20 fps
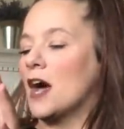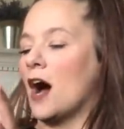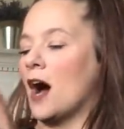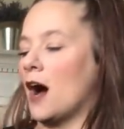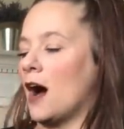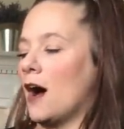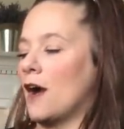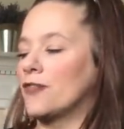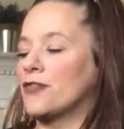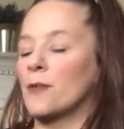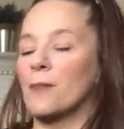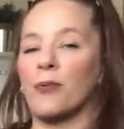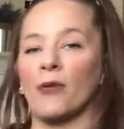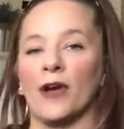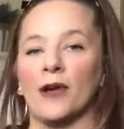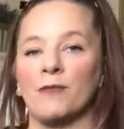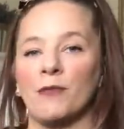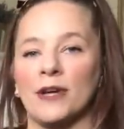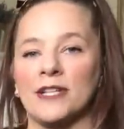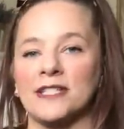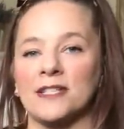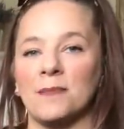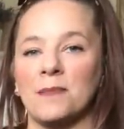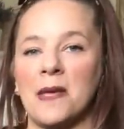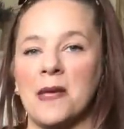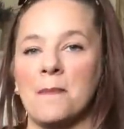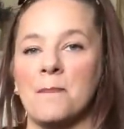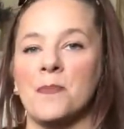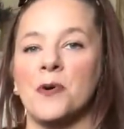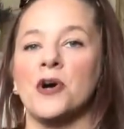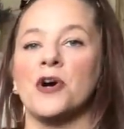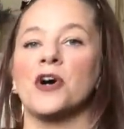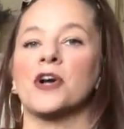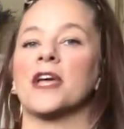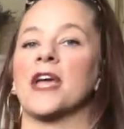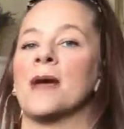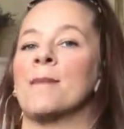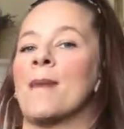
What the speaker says: the bread recipe book